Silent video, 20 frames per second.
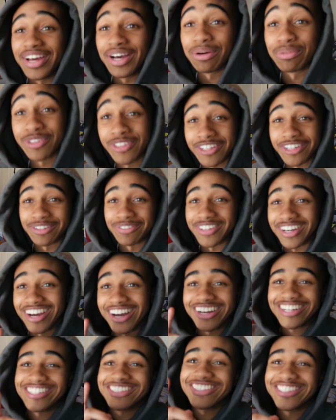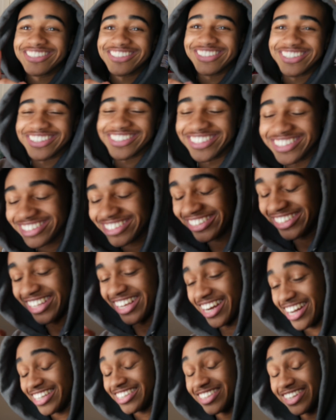I'm sorry, but I just saw this
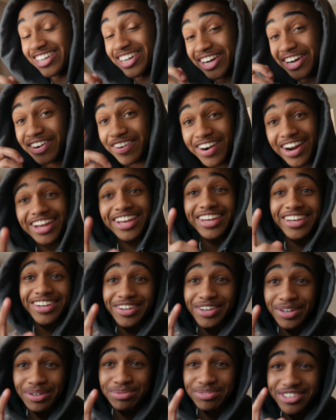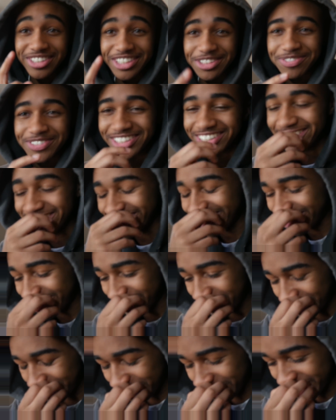and I started cracking up just because
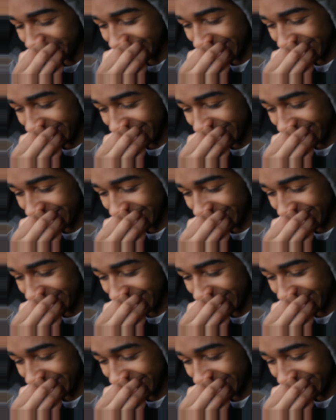of the